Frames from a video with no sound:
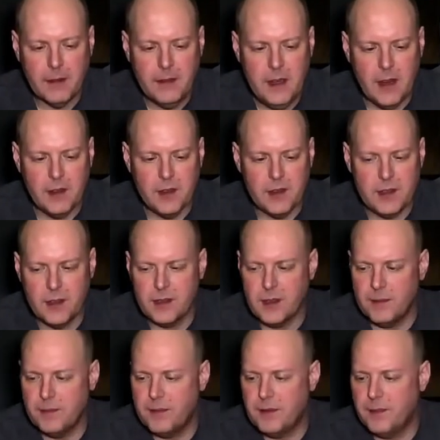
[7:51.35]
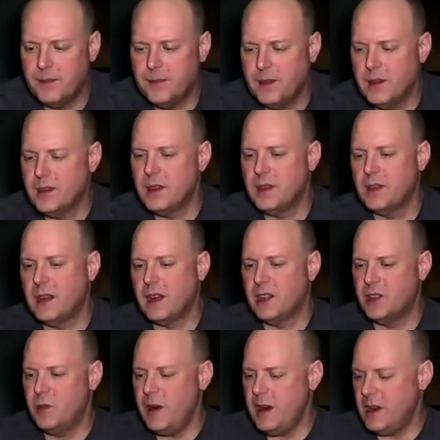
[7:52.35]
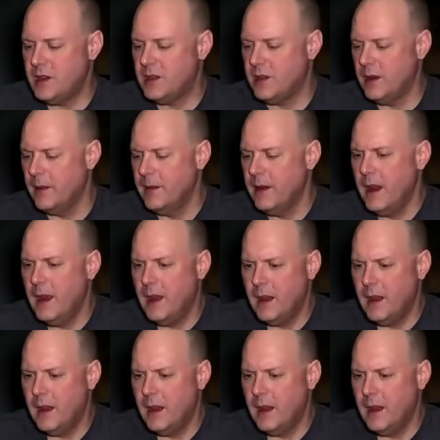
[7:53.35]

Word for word: you know, there's there's a there's a, like a sweetness to it.